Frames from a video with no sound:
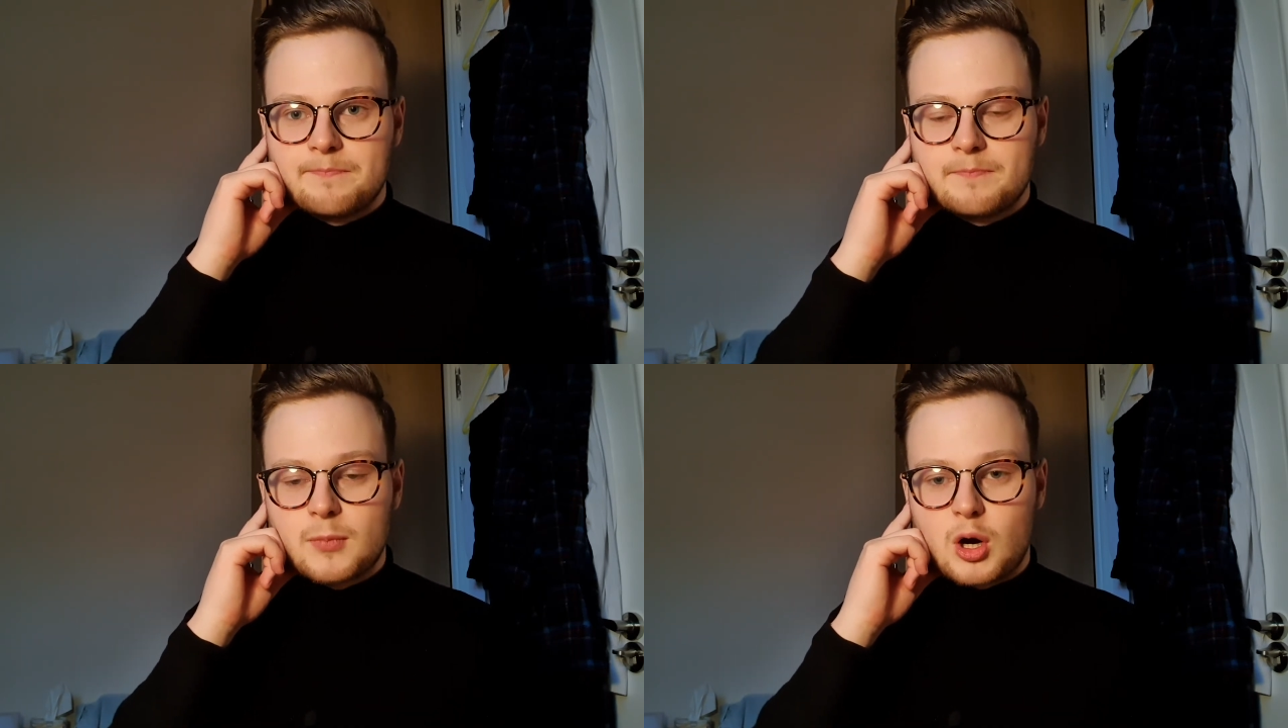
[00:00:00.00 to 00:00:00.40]

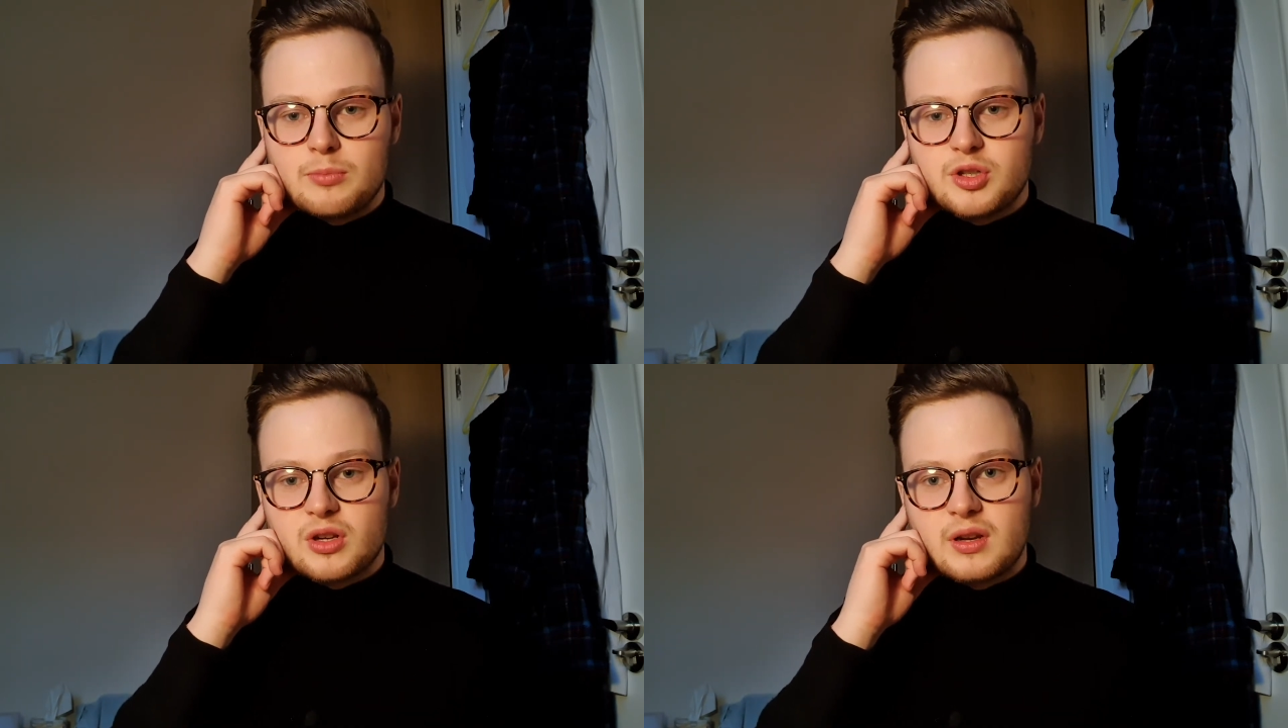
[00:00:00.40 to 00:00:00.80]

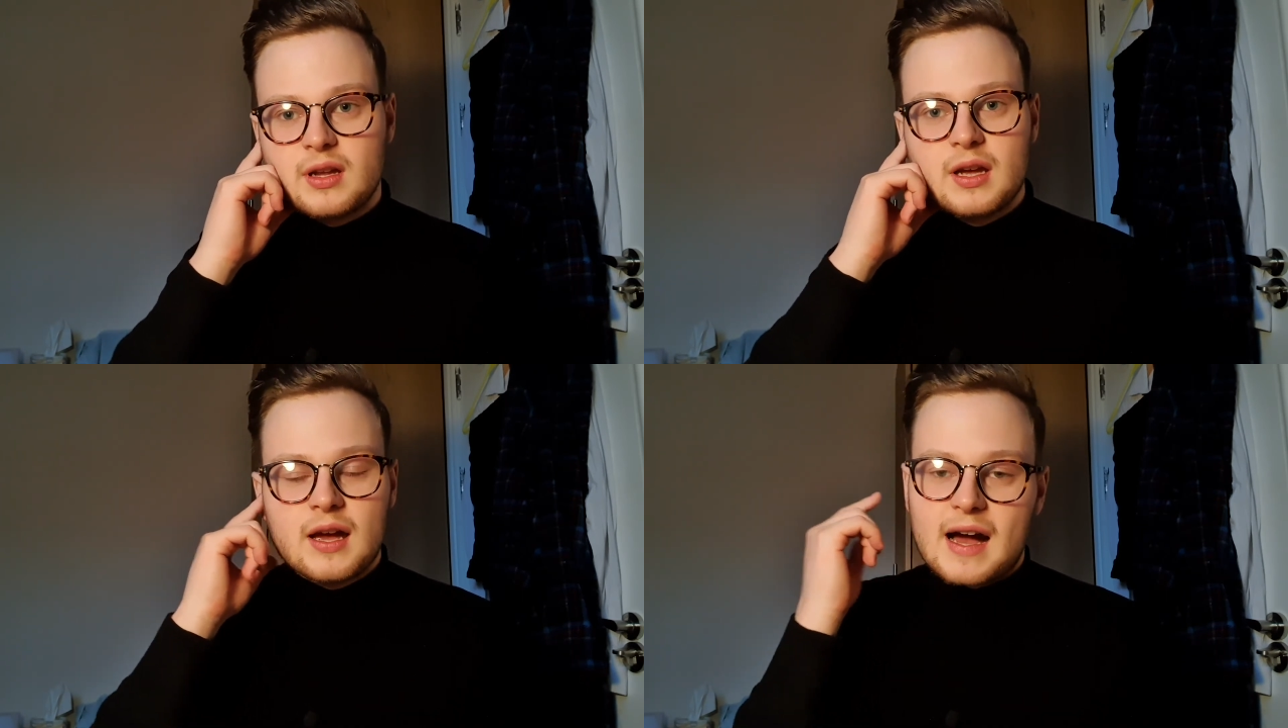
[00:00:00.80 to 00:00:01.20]
option,
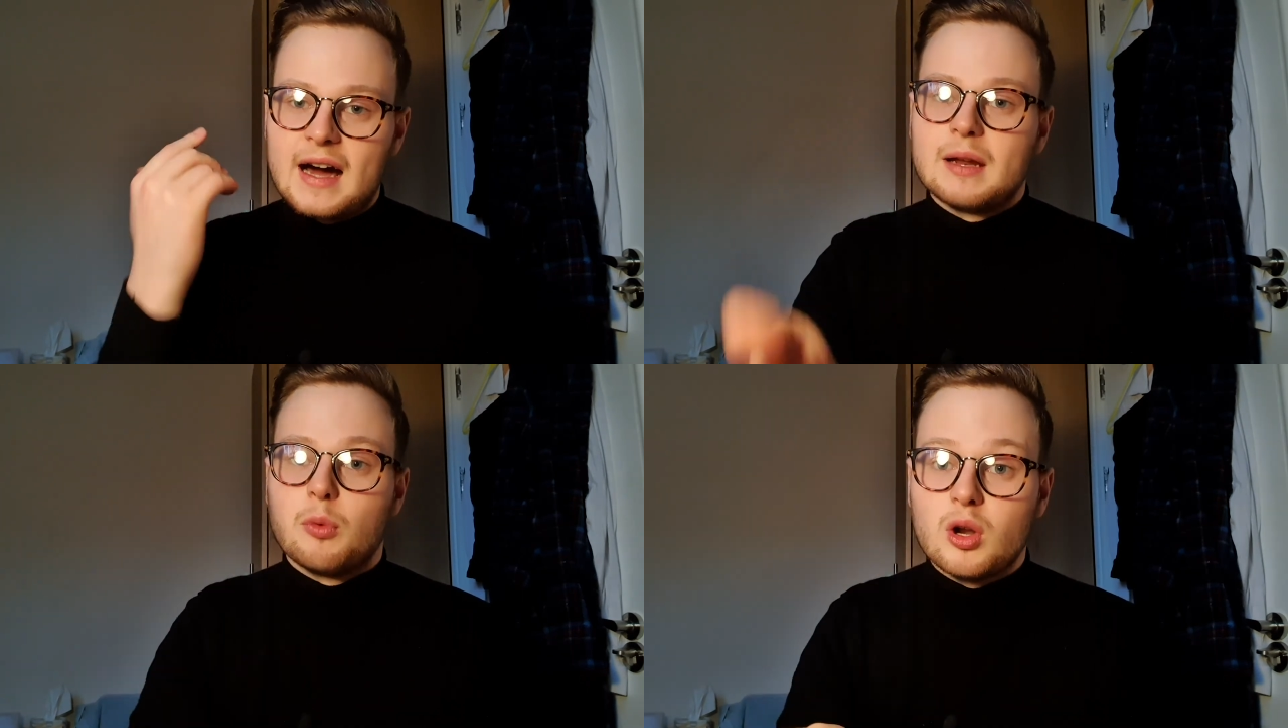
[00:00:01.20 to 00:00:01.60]

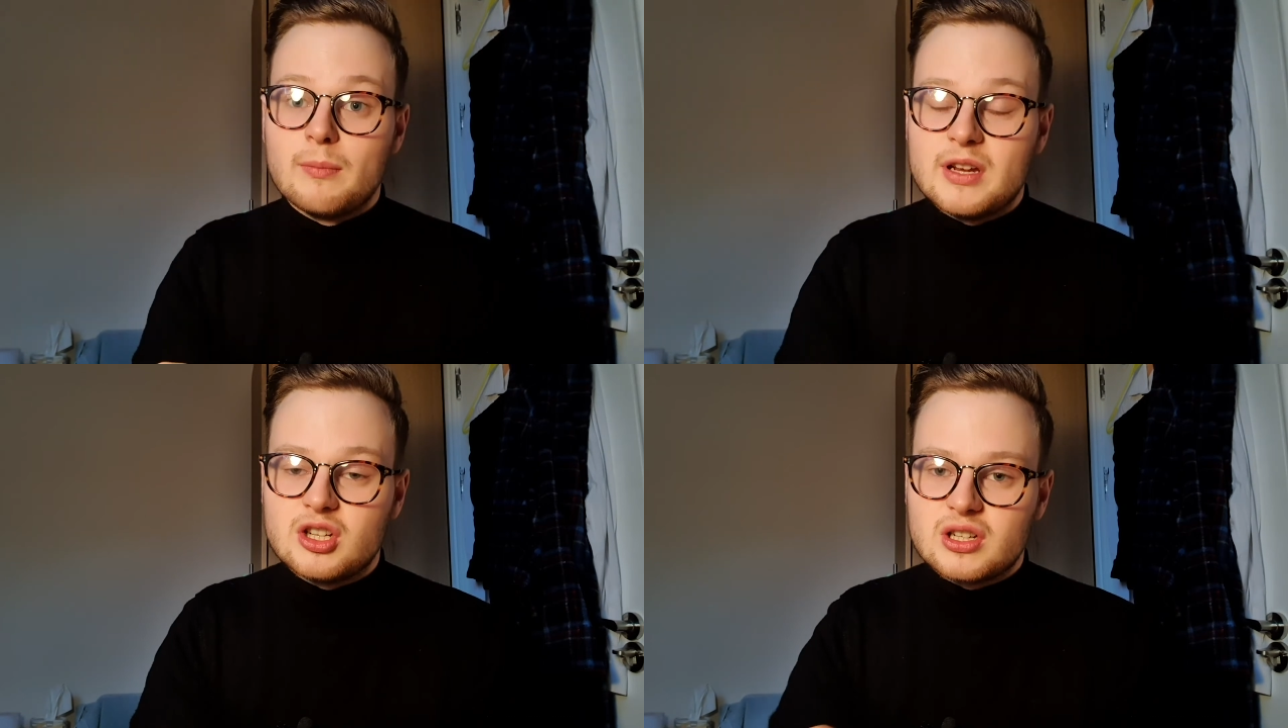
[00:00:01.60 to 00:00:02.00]
and it will
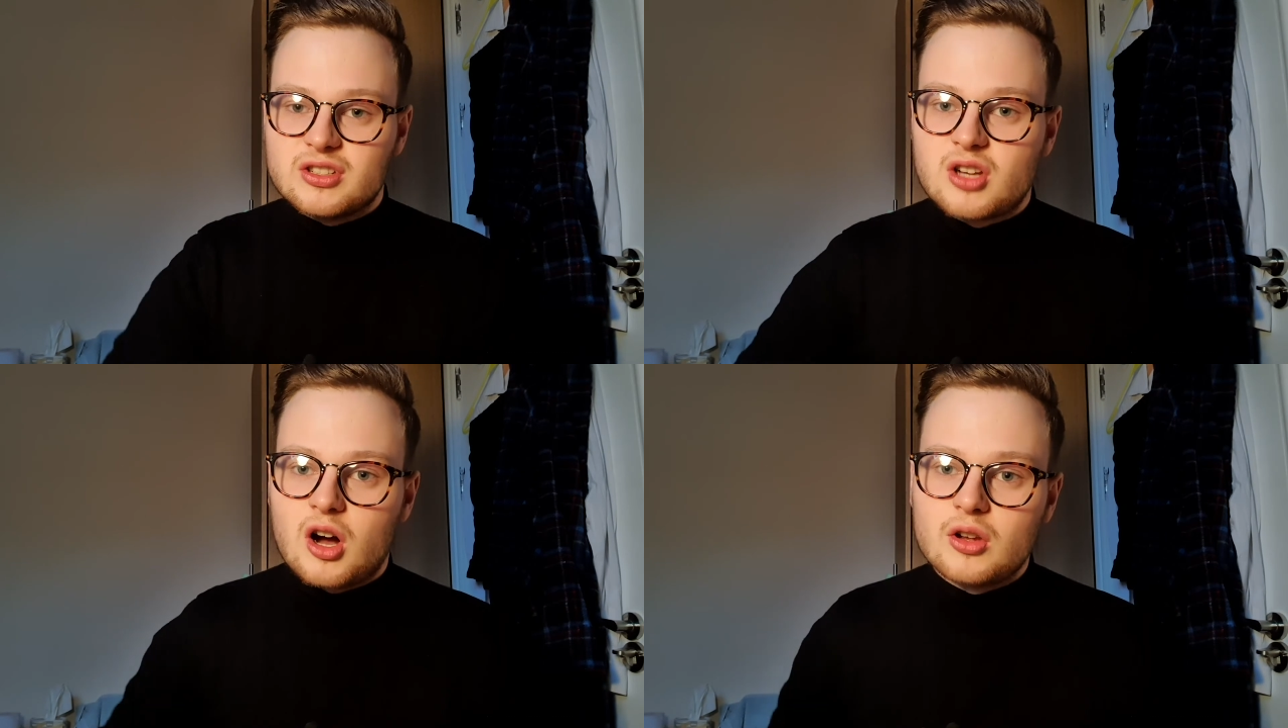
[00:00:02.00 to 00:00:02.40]
immediately
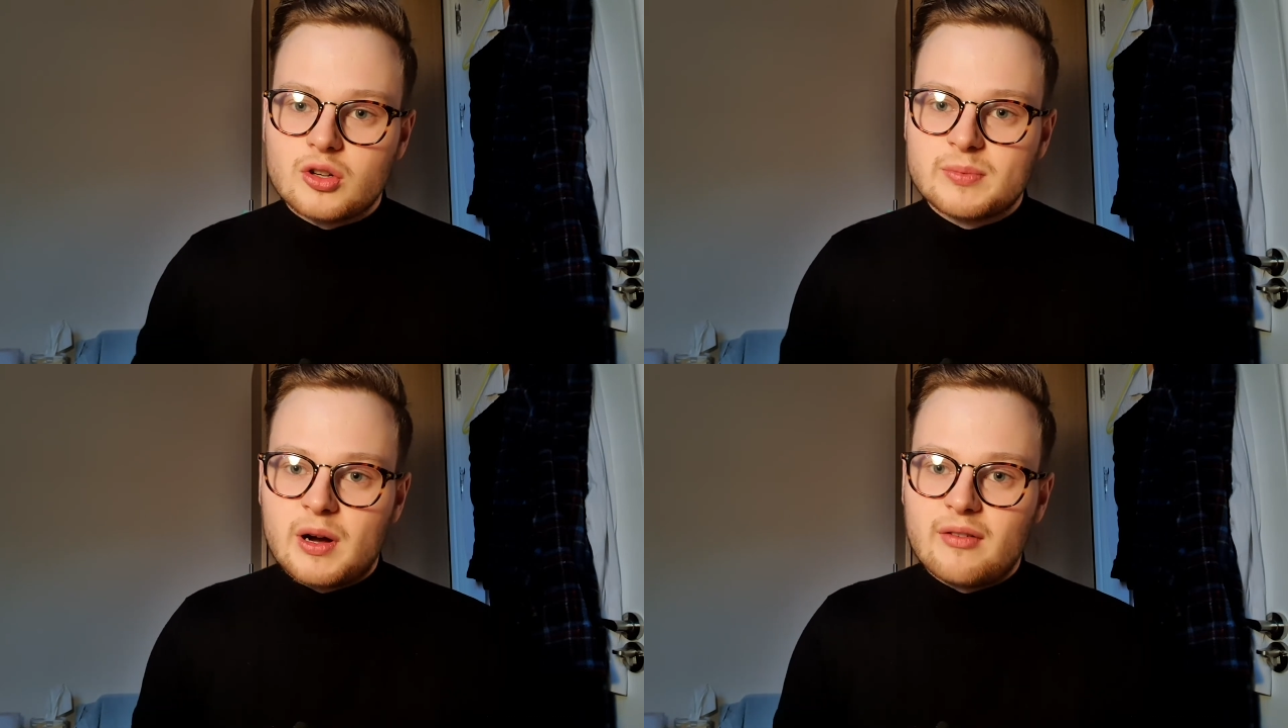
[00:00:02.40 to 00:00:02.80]
start your
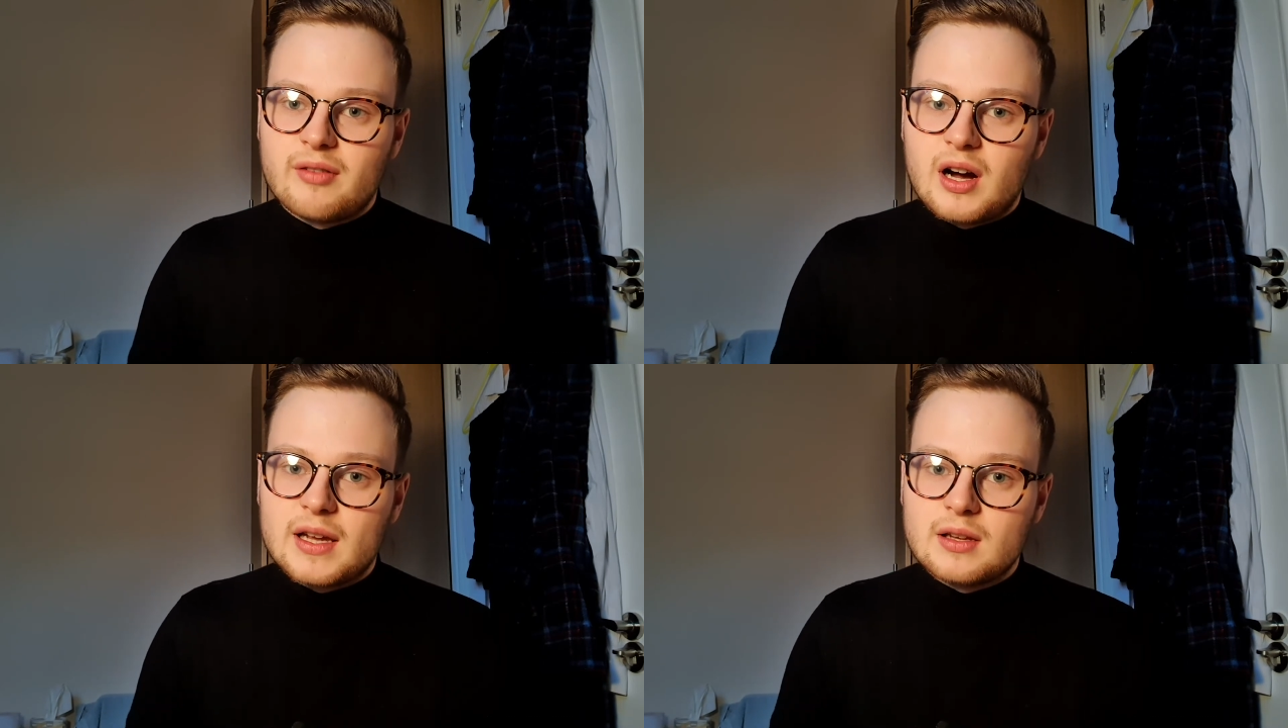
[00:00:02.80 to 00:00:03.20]

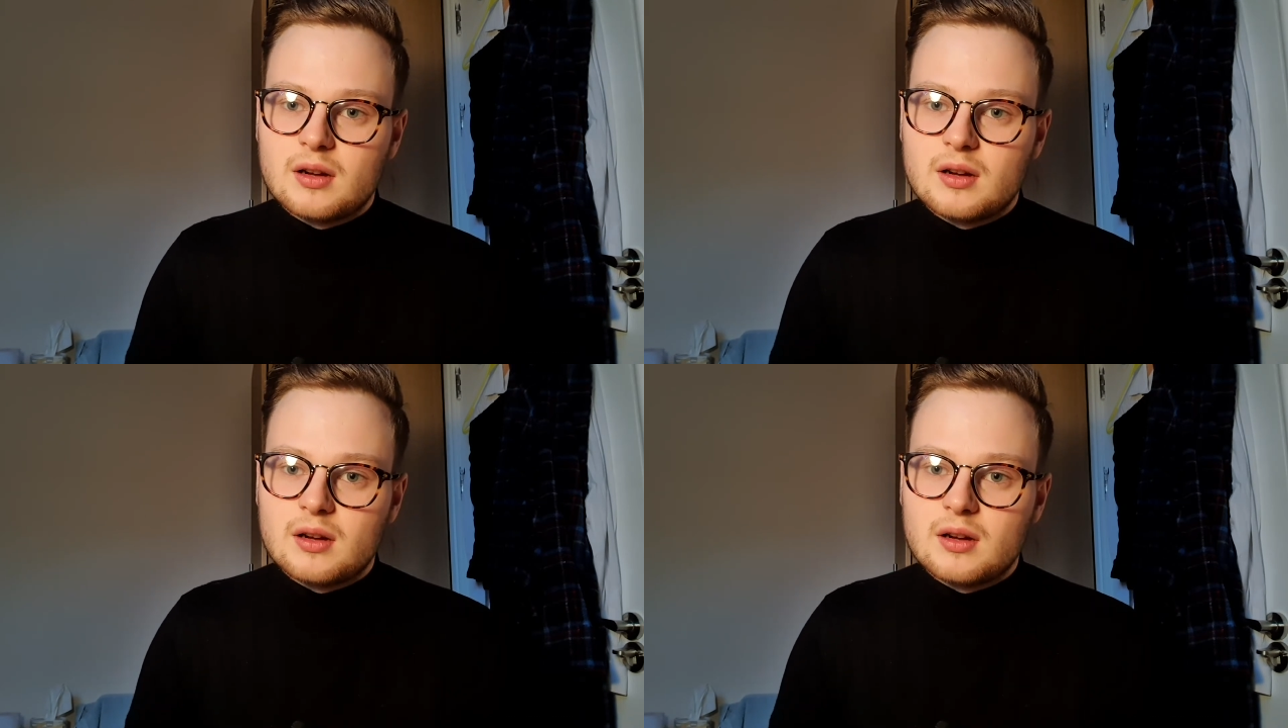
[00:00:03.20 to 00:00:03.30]
Spotify